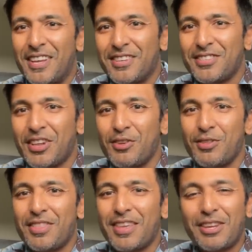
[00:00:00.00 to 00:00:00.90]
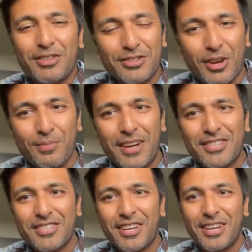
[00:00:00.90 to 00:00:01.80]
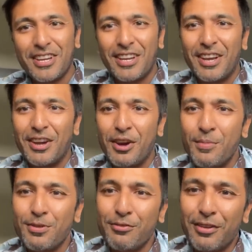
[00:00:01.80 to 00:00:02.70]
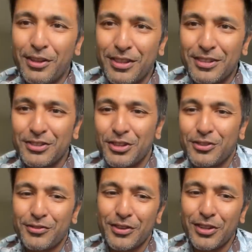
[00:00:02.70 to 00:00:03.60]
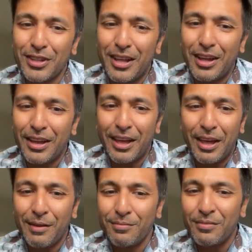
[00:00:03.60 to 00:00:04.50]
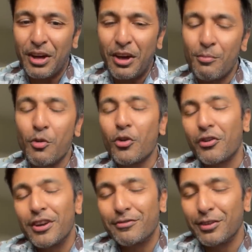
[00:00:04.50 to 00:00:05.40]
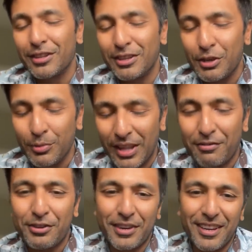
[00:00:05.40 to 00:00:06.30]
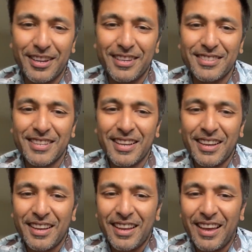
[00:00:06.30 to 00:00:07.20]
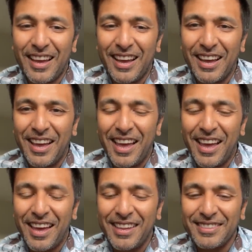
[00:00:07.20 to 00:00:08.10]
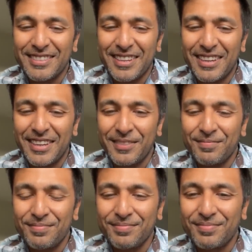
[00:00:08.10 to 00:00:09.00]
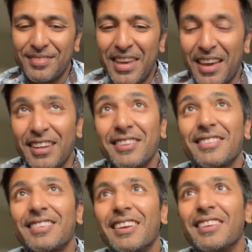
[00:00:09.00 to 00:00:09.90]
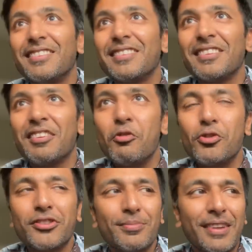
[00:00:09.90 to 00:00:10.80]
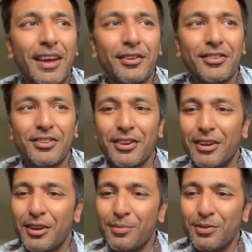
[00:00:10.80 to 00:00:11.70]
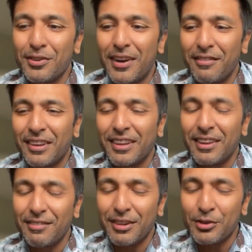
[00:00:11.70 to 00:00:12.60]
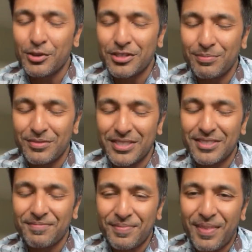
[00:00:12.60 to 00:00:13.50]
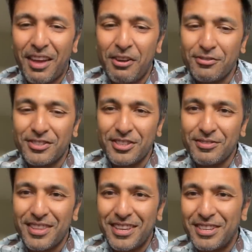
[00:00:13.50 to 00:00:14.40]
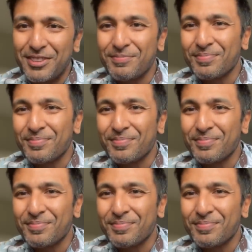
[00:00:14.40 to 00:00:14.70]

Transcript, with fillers: So thank you so much. I uh, hope you found this useful. I am uh, more grateful than you will ever realize. Uh, and um, yeah, it's it's autumn now, so I hope you're having a lovely autumn's afternoon. Thank you.